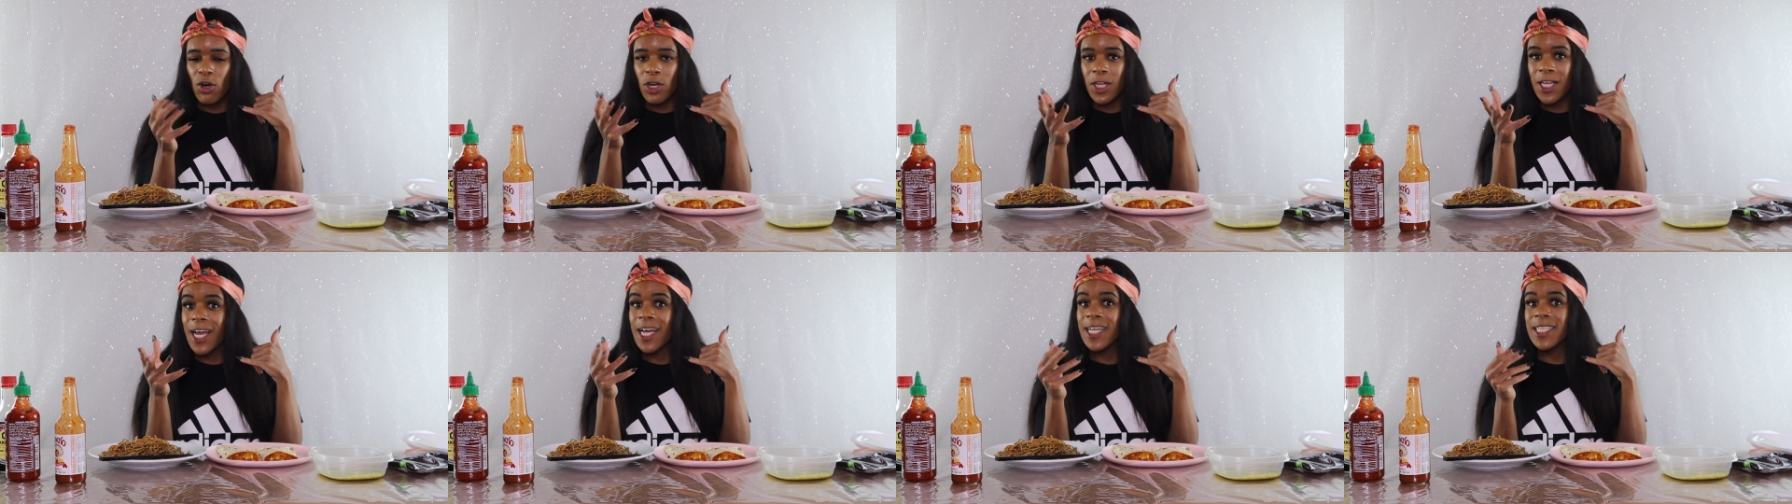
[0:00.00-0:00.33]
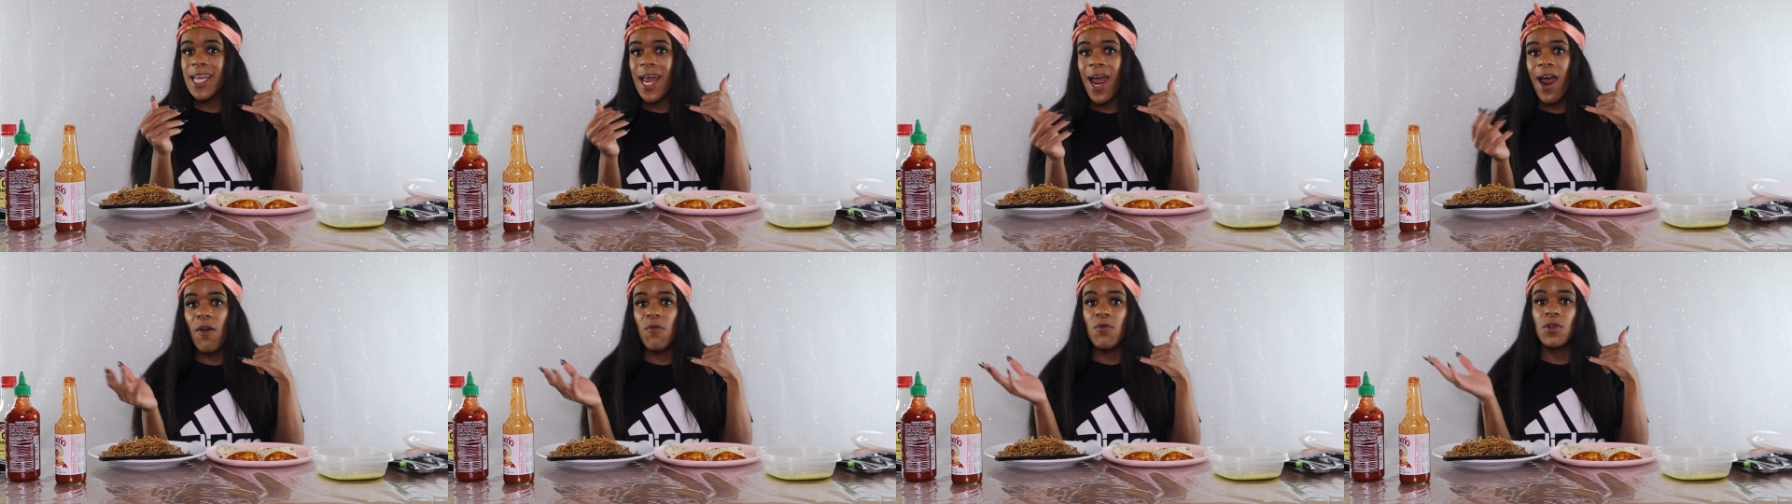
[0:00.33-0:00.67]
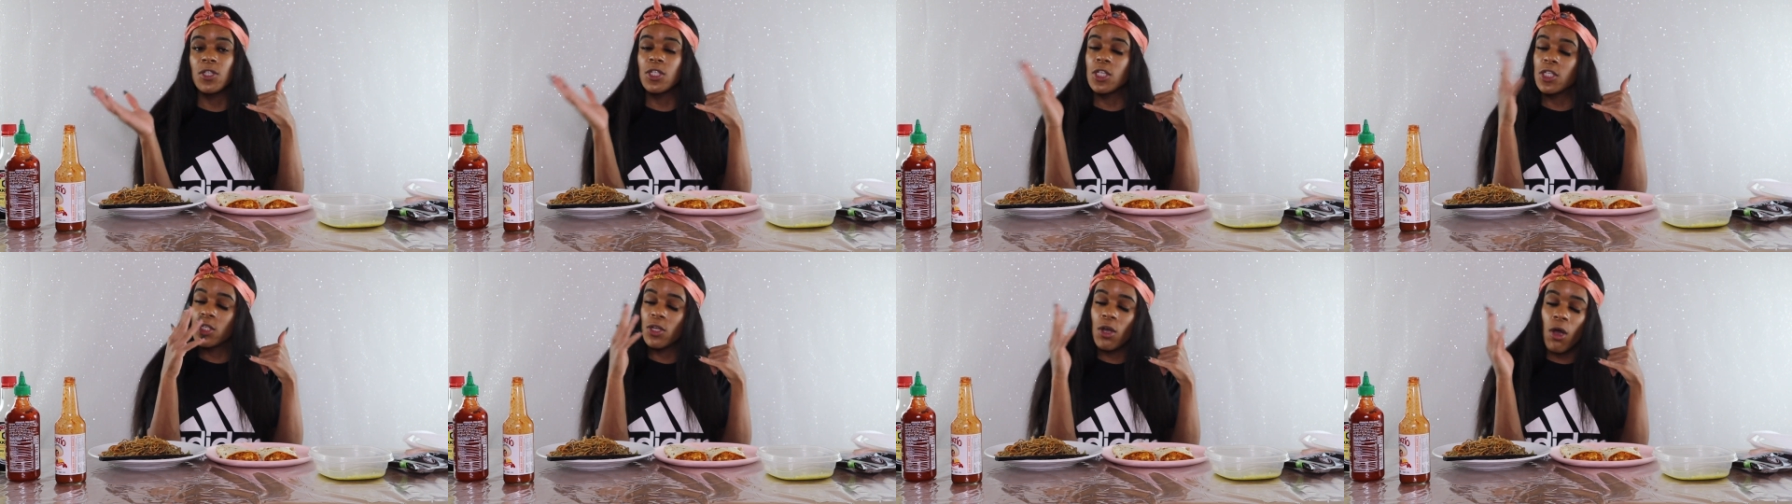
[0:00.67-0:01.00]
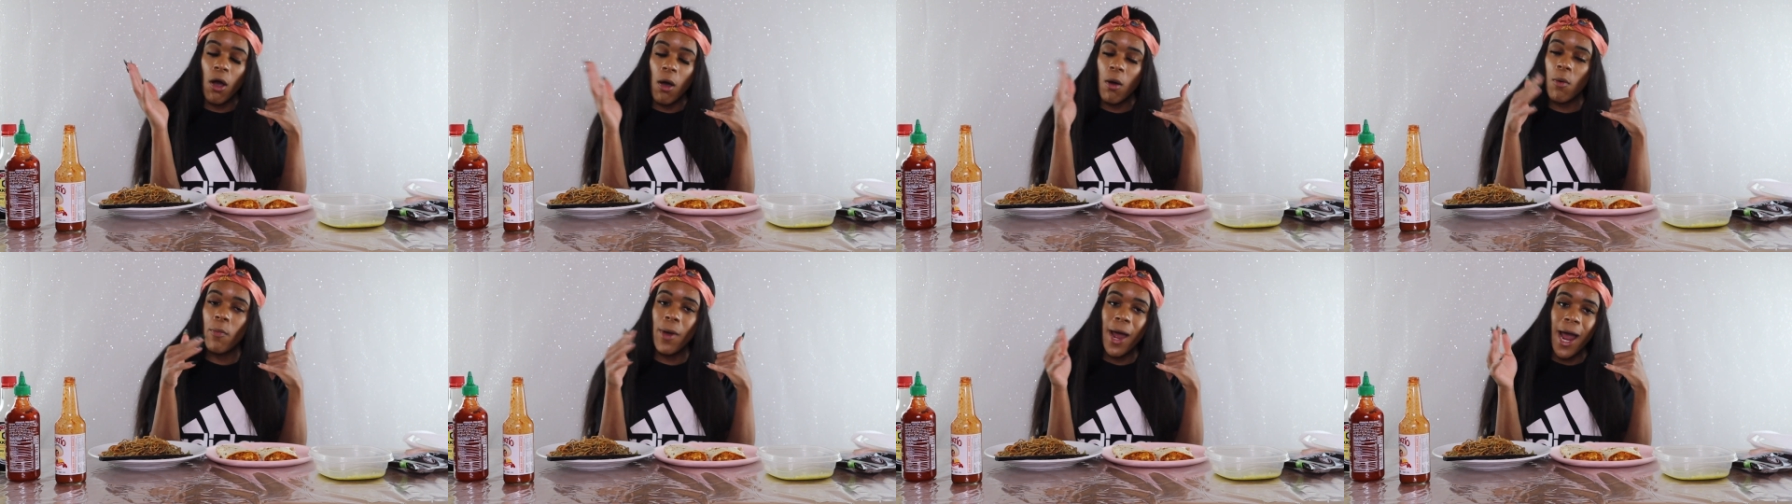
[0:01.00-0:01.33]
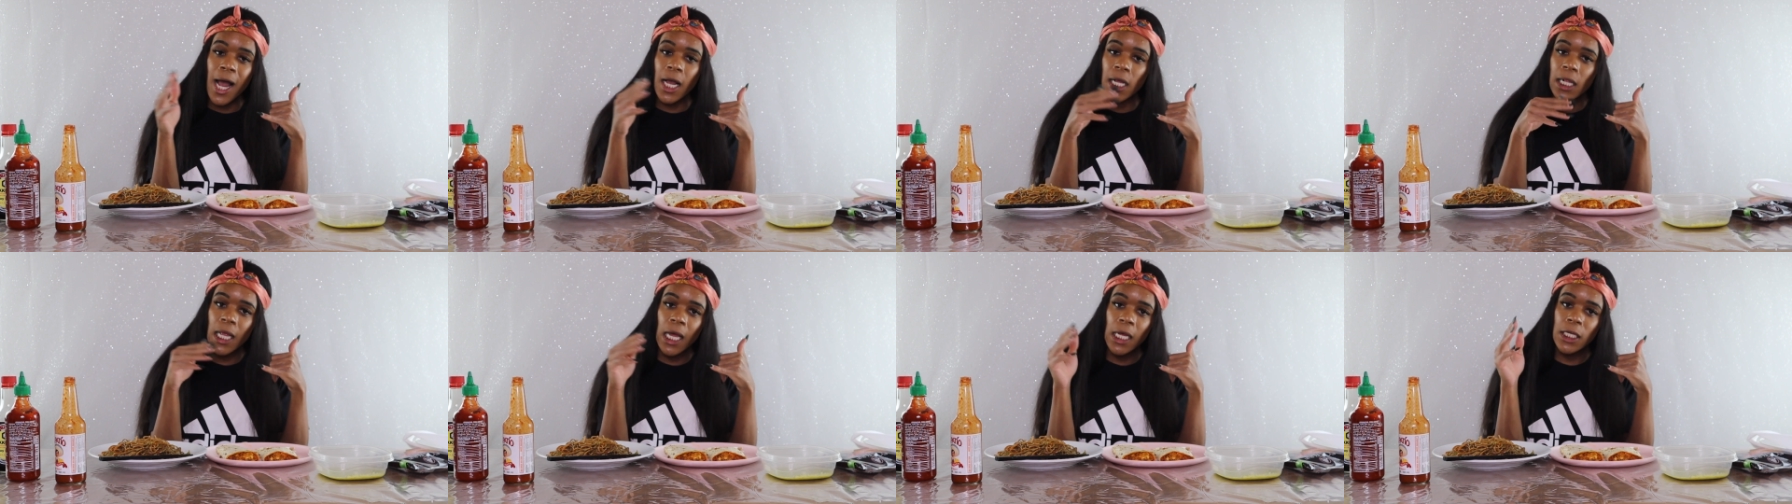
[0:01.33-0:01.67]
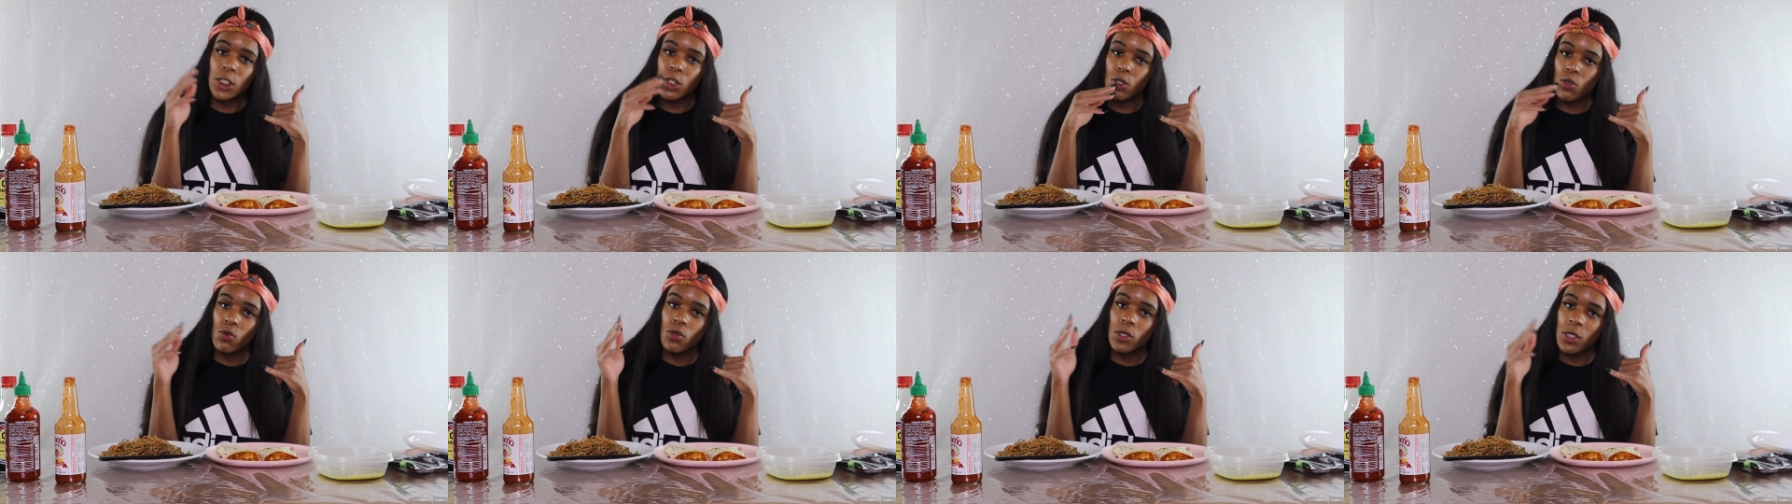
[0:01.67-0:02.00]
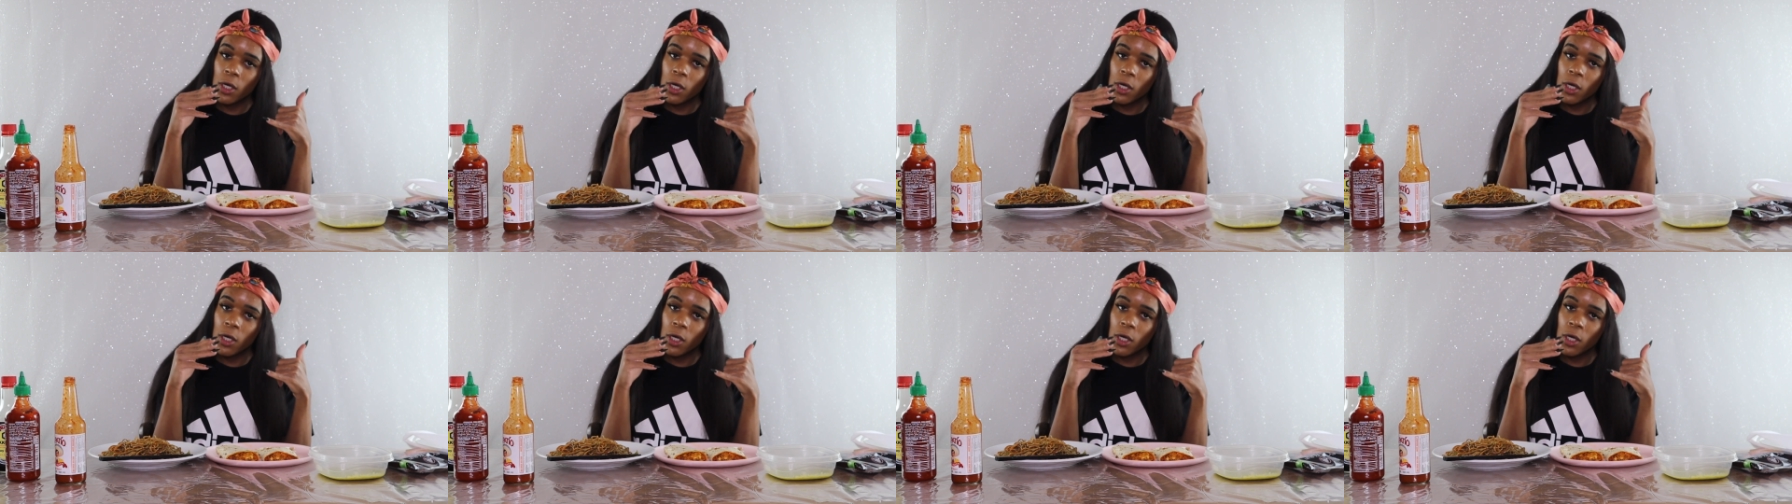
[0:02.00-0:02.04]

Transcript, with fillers: or you guys haven't, just go back like 2